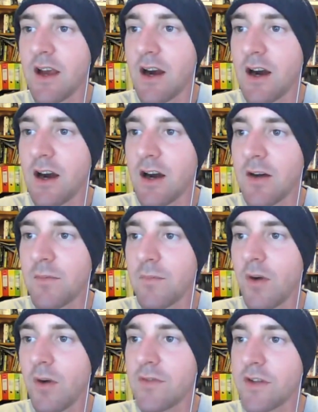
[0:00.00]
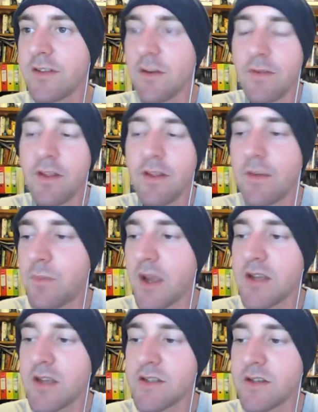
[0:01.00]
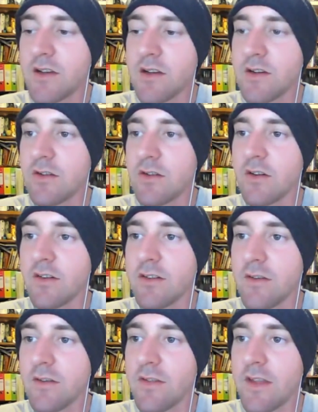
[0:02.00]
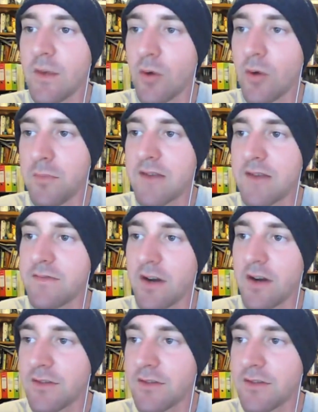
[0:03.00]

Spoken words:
Of just stuff that they painted or stuff that they want made fun of.